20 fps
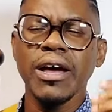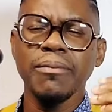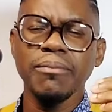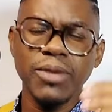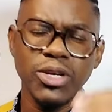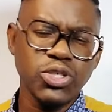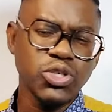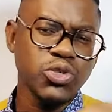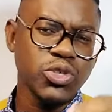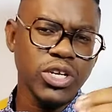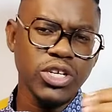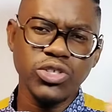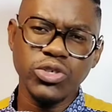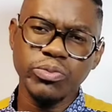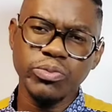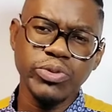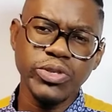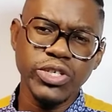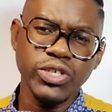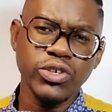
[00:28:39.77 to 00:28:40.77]
make sure that you
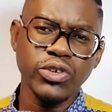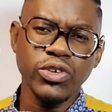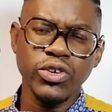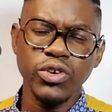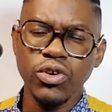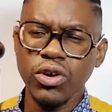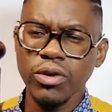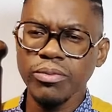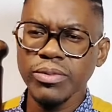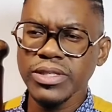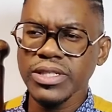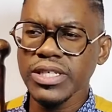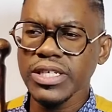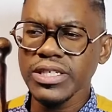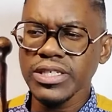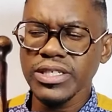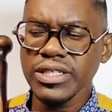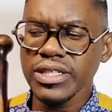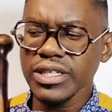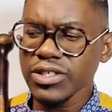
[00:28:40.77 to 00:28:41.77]
put it on the comment
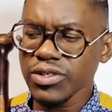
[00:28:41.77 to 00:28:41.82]
section.